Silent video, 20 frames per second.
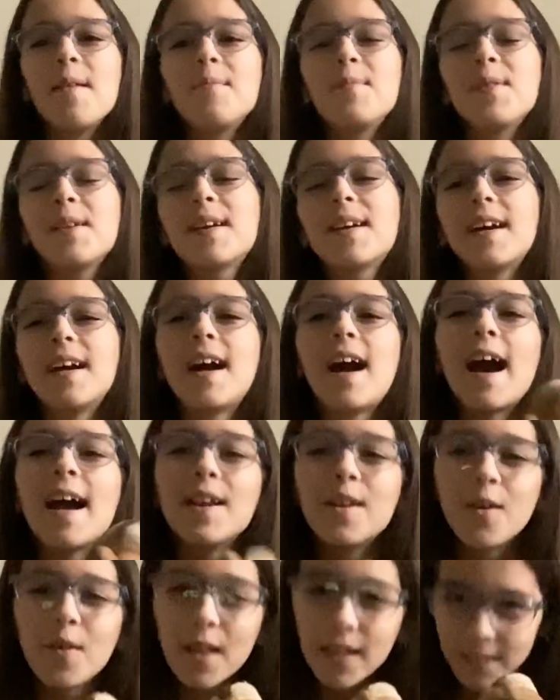Because I
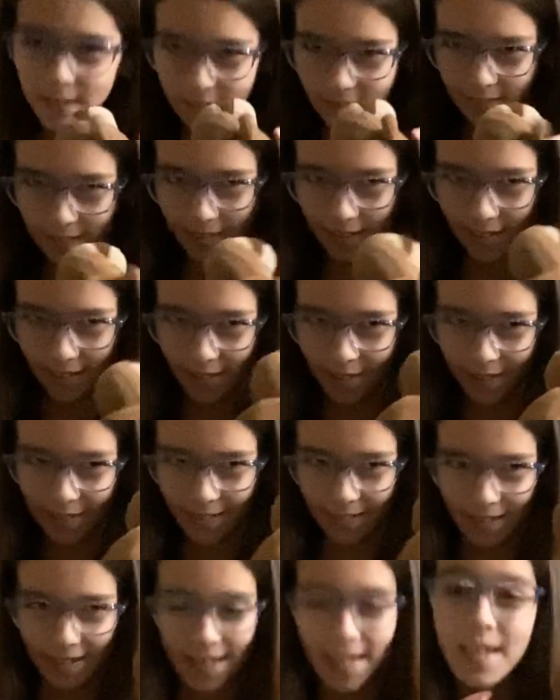know that's
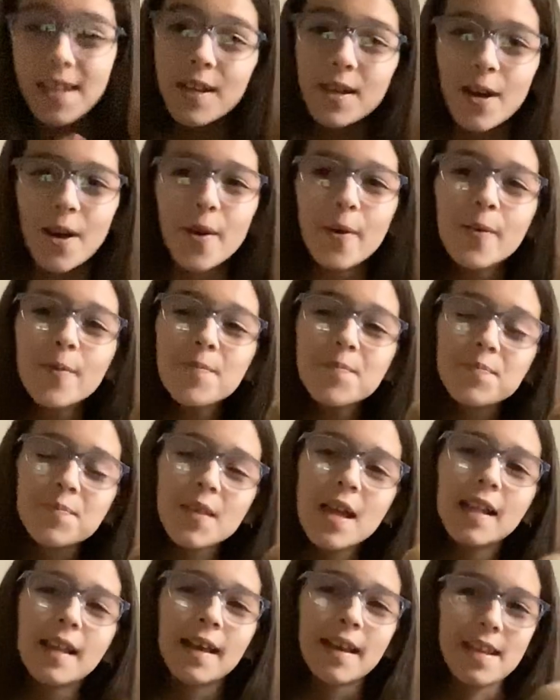eco,
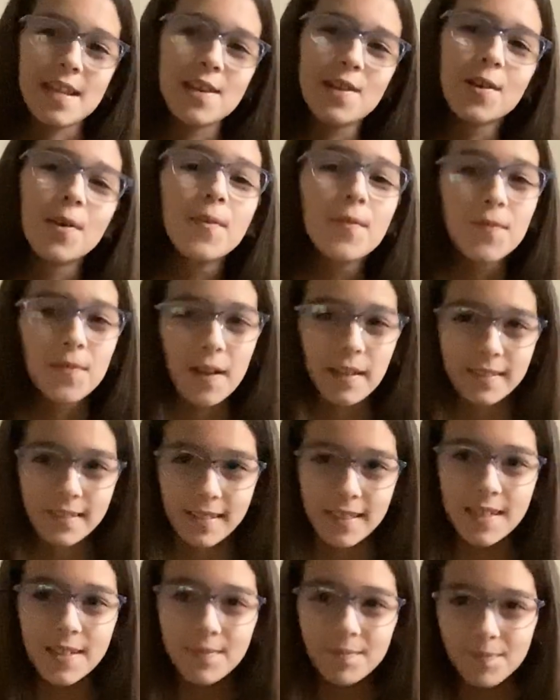like
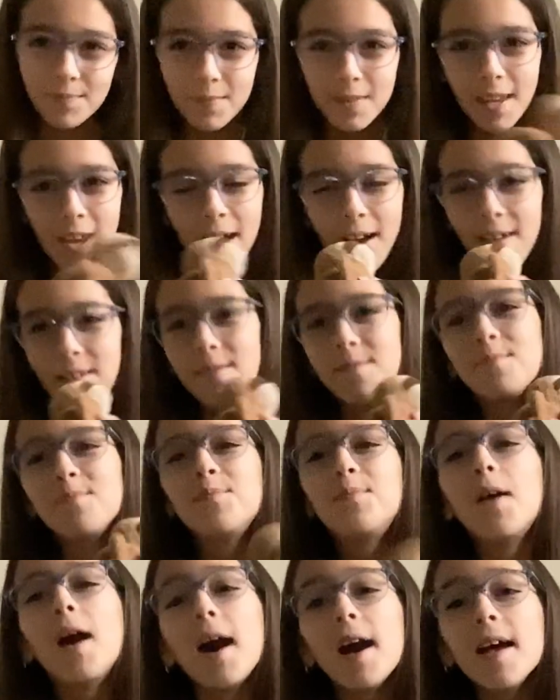eco-friendly,
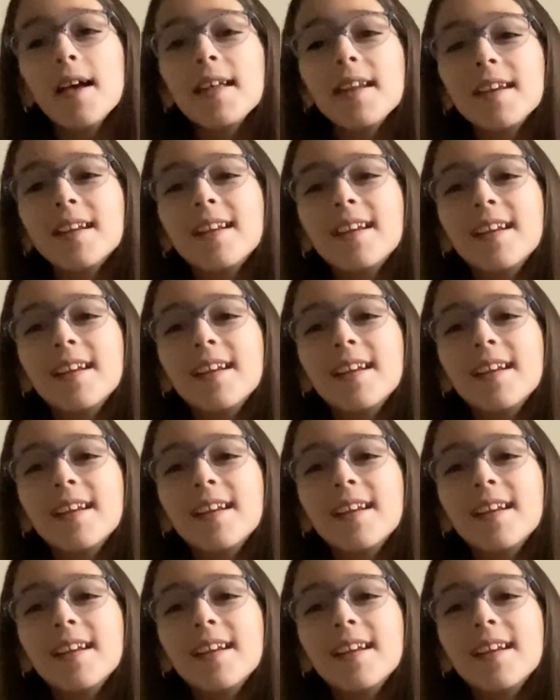but